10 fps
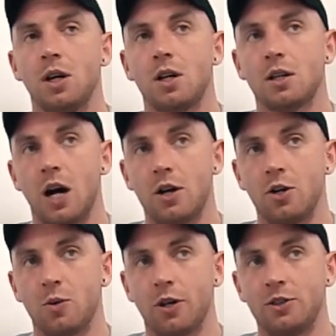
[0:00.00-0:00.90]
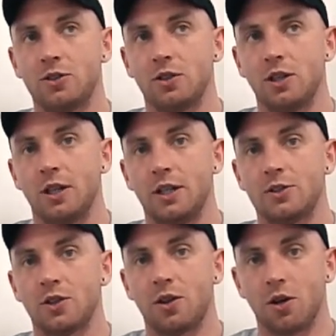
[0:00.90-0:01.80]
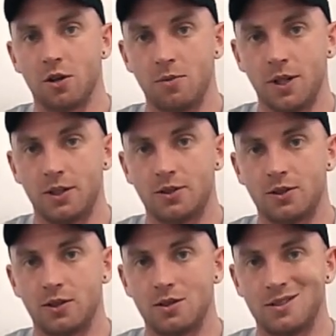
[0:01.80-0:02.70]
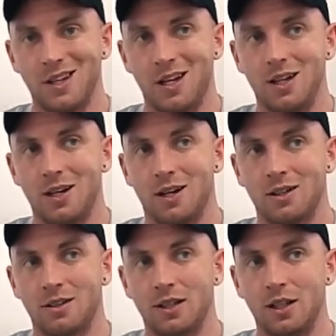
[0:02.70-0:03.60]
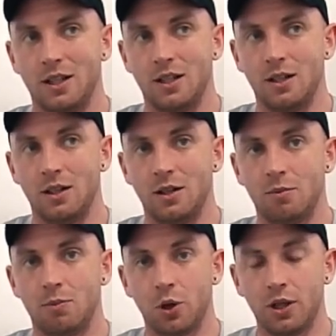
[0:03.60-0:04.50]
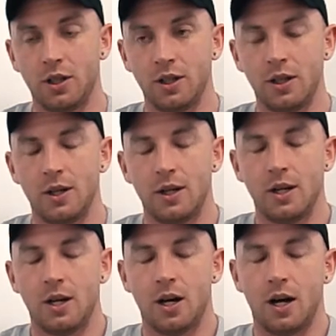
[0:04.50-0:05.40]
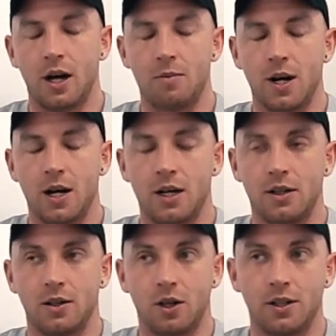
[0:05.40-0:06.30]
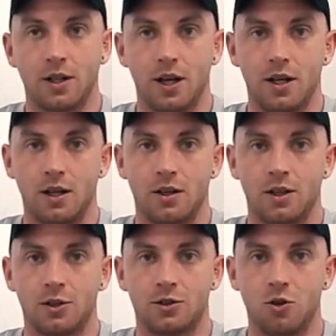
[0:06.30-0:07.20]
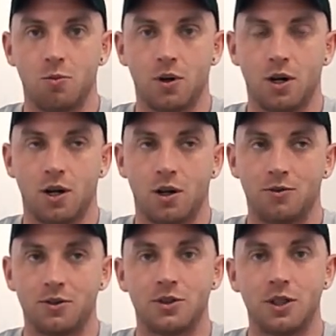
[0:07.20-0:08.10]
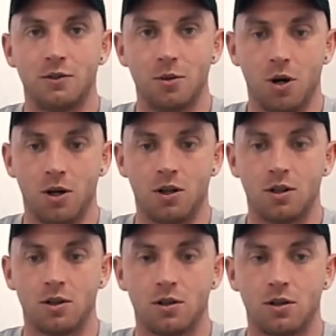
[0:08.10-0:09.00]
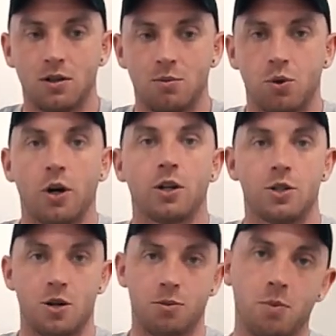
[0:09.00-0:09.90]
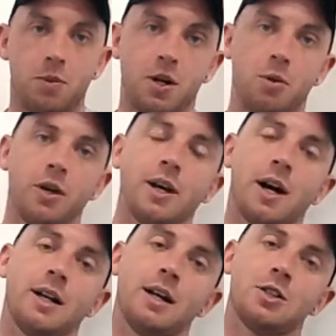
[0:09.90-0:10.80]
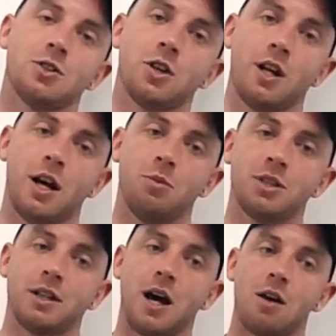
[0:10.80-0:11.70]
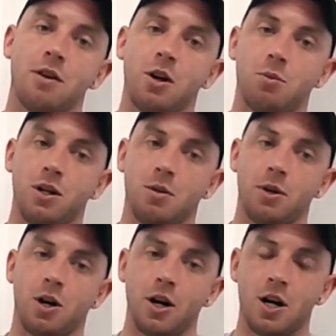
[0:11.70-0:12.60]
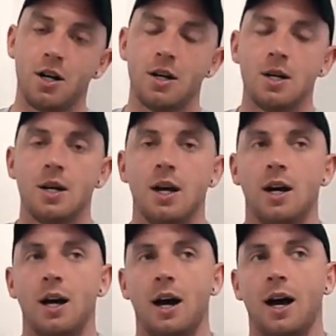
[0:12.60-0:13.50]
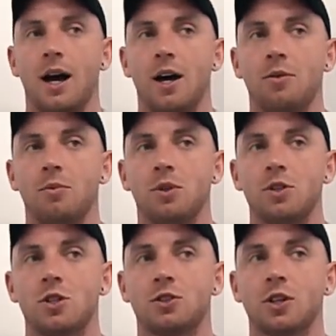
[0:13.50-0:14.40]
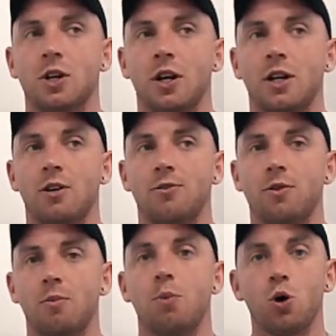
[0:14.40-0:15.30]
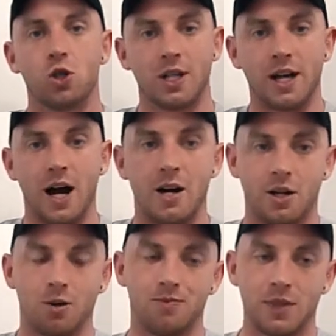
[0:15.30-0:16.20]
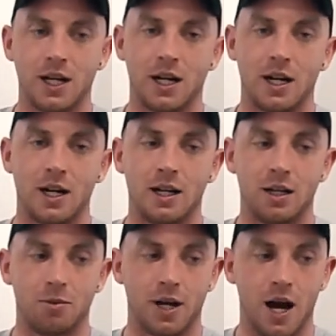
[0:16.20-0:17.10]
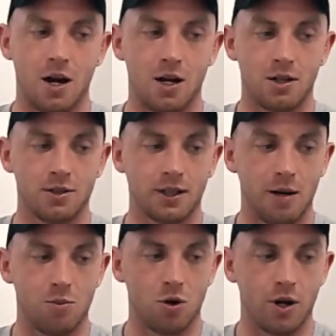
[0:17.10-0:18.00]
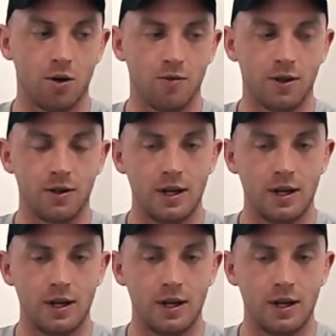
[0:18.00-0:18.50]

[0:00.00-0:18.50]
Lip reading: Cardio wise, it's 30 minutes daily on the bike, and I take a scoop of CV burn prior to jumping the bike, and that just kind of helps get the heart rate up a little bit higher, just to kind of push the cardio a little bit harder to get more out of it.